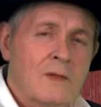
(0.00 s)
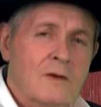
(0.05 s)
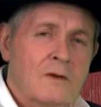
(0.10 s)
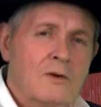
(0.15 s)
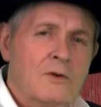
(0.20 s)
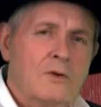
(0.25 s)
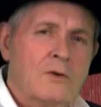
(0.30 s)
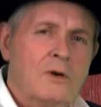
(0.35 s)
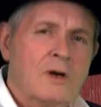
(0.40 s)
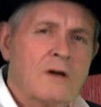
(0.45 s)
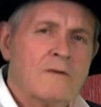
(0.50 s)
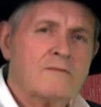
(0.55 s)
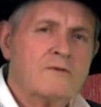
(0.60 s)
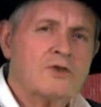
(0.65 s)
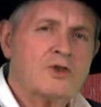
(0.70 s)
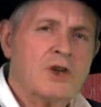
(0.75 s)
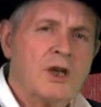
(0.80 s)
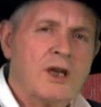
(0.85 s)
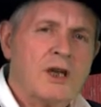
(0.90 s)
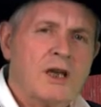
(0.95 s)
who have
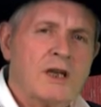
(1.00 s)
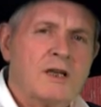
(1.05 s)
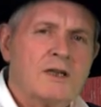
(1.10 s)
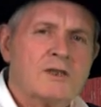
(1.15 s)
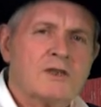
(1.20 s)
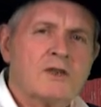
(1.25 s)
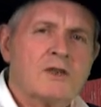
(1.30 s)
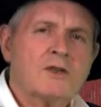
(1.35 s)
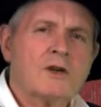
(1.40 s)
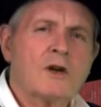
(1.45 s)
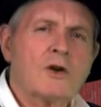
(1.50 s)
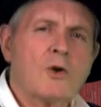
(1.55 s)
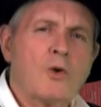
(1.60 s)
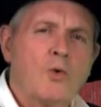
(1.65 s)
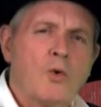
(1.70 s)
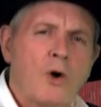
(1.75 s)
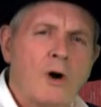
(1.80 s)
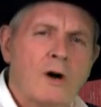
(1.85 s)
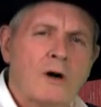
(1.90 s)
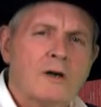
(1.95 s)
changed the
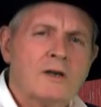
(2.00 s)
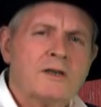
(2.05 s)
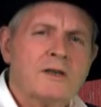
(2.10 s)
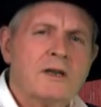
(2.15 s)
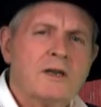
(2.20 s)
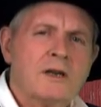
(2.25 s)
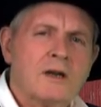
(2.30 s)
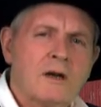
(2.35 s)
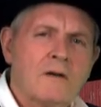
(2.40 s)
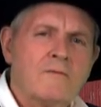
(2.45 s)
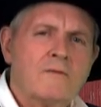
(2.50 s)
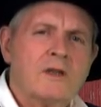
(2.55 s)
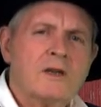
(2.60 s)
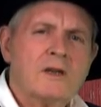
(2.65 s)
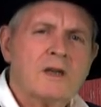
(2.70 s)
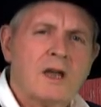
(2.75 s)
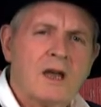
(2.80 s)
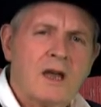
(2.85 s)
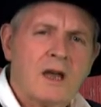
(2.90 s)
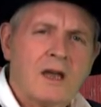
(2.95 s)
quality of the
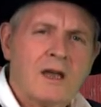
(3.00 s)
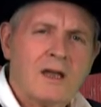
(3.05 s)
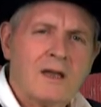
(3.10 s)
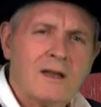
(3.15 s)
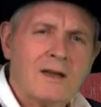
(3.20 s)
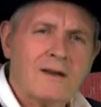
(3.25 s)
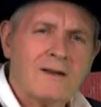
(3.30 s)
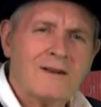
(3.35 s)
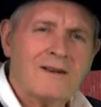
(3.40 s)
day